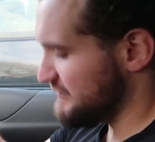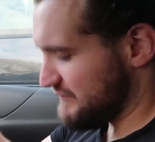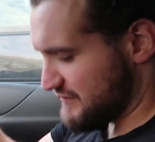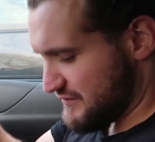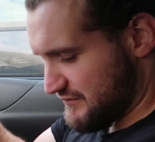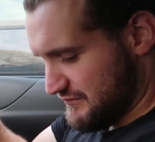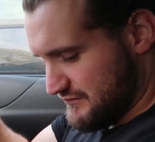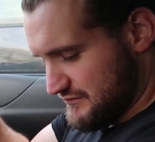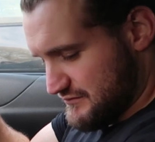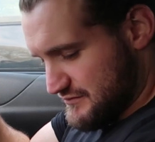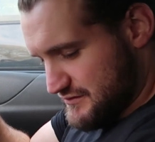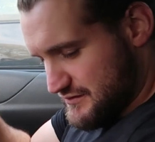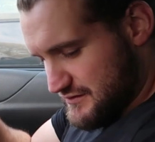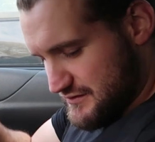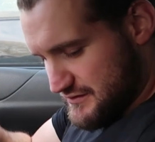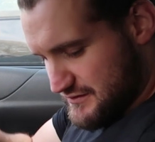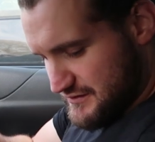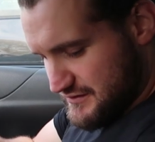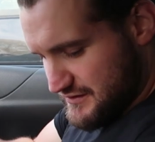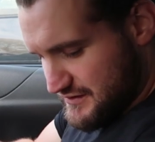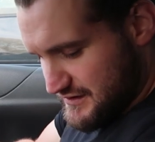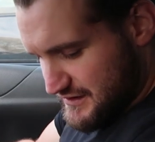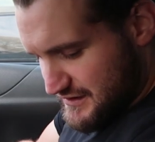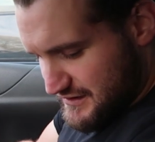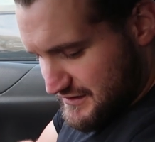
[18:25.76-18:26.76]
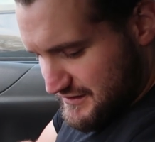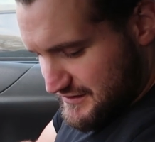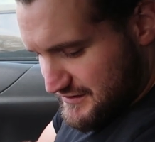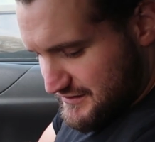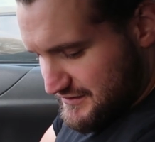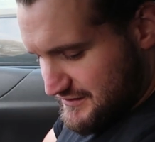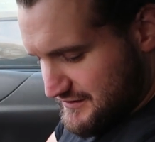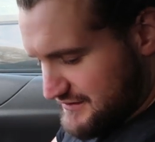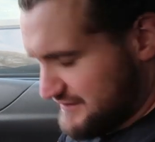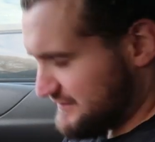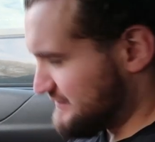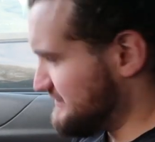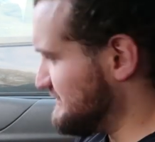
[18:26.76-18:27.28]
be wrong.
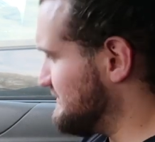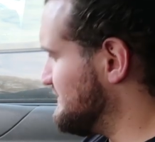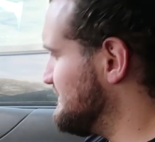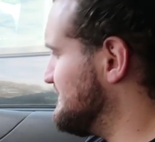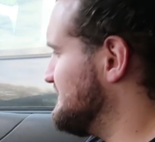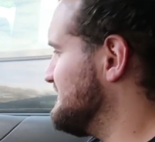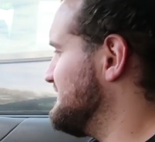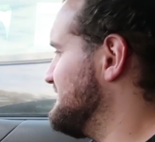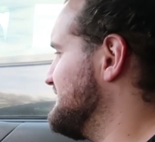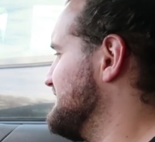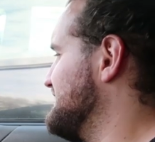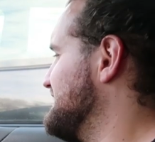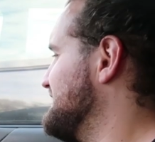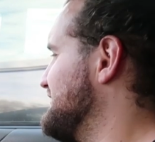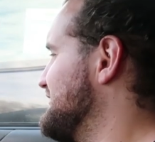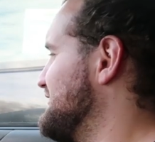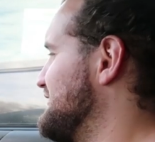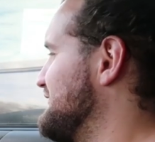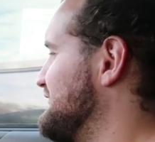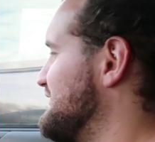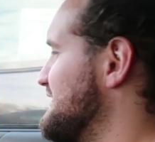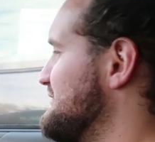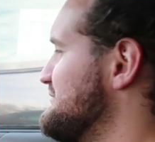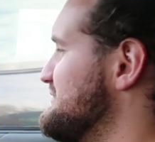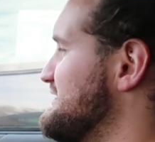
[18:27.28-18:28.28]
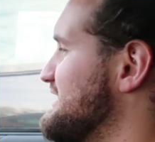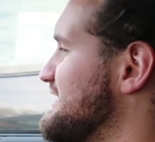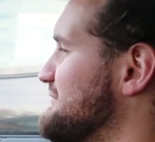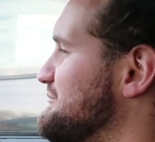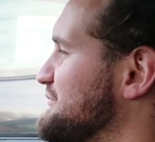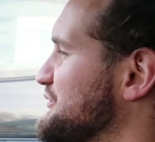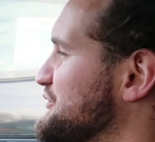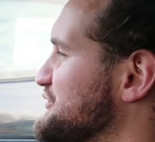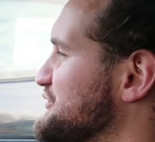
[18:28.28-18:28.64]
Could have fed me that